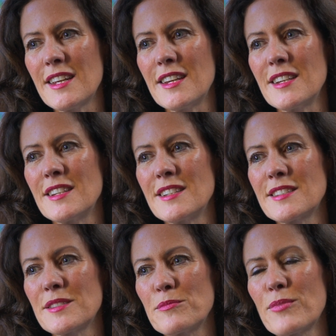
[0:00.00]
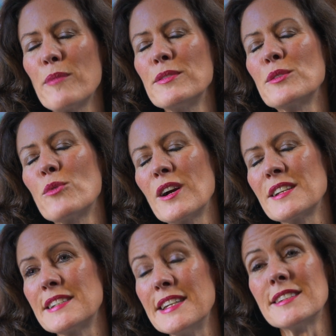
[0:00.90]
is probably the
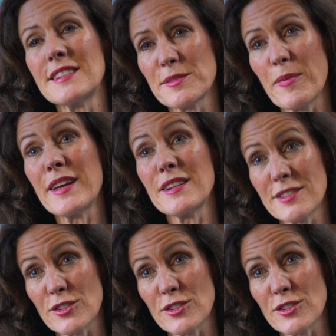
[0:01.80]
world's leading spinal